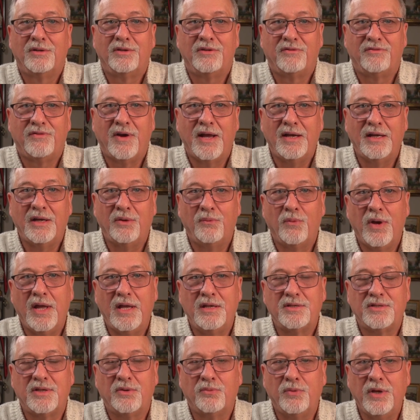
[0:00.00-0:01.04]
to finding
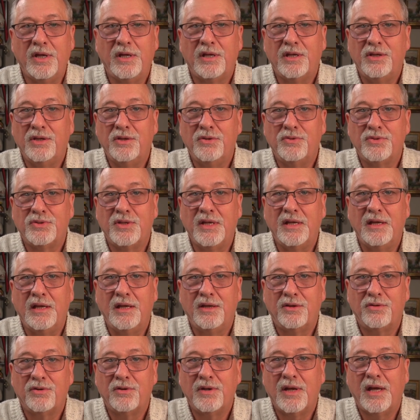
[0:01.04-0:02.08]
ways that we can use the
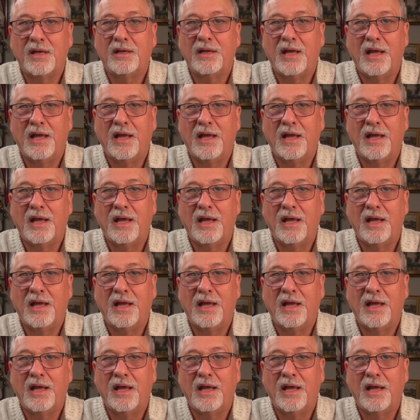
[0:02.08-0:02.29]
internet